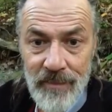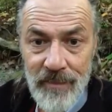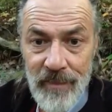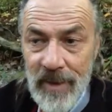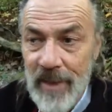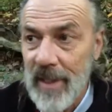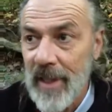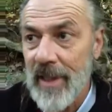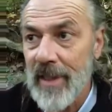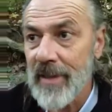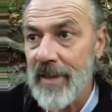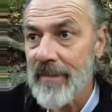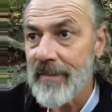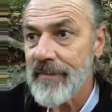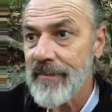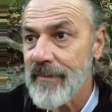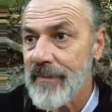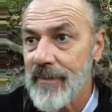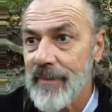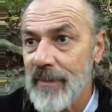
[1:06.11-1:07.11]
They can't,
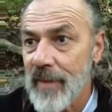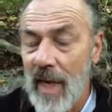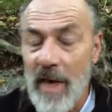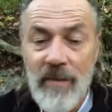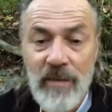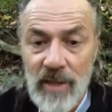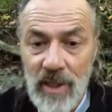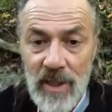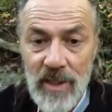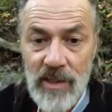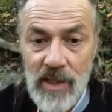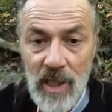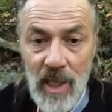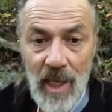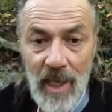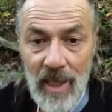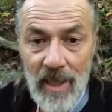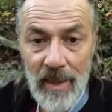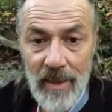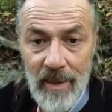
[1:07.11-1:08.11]
everything's a
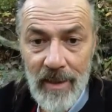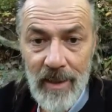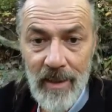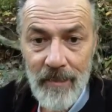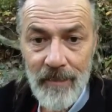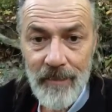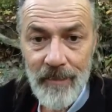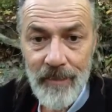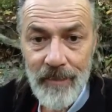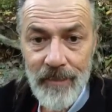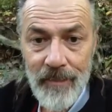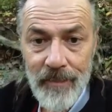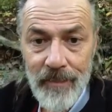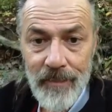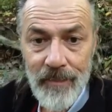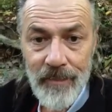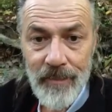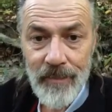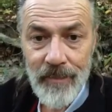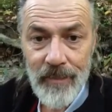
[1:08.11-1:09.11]
lie to them.
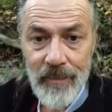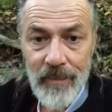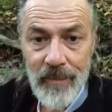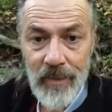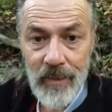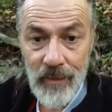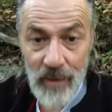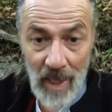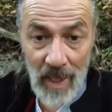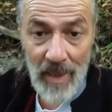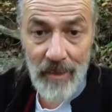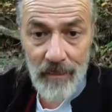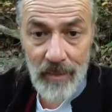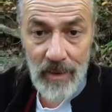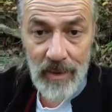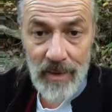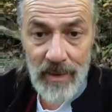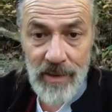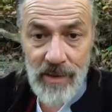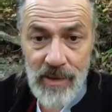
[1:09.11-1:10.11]
You God
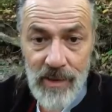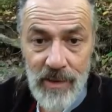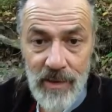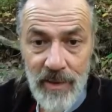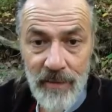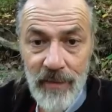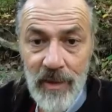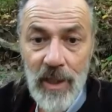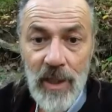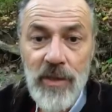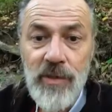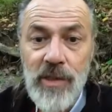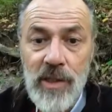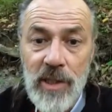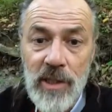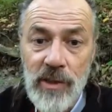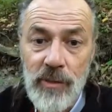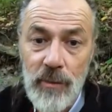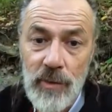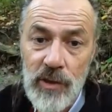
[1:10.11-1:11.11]
brains. If it goes
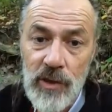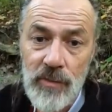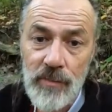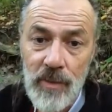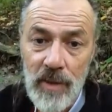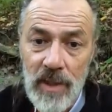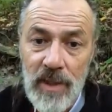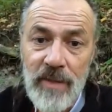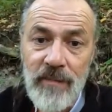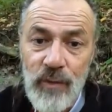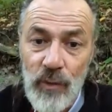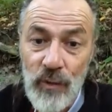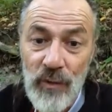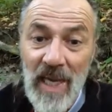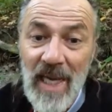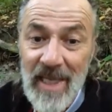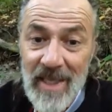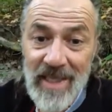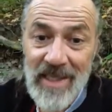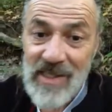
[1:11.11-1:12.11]
against what you believe, you
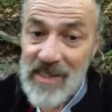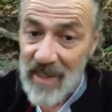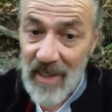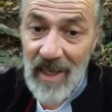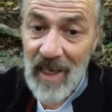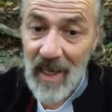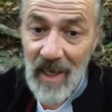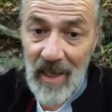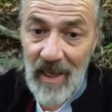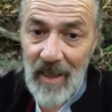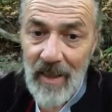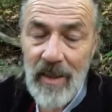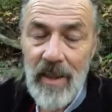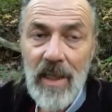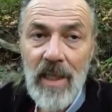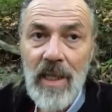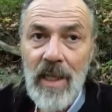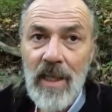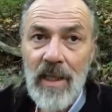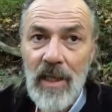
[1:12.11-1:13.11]
think it's a lie.
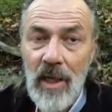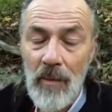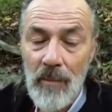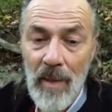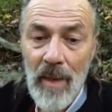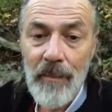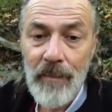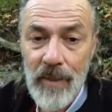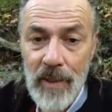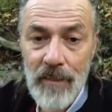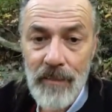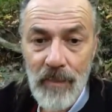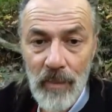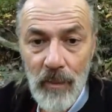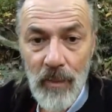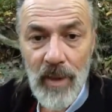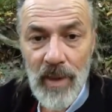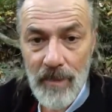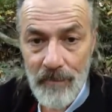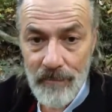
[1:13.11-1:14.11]
No, my people
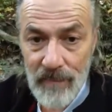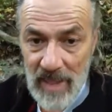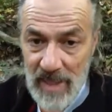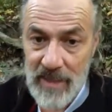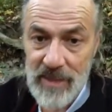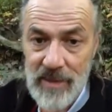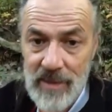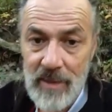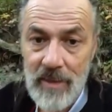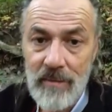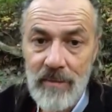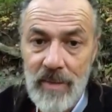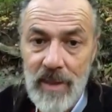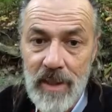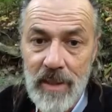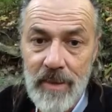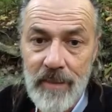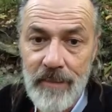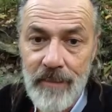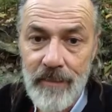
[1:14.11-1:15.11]
would have busted
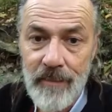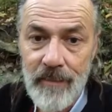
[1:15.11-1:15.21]
me.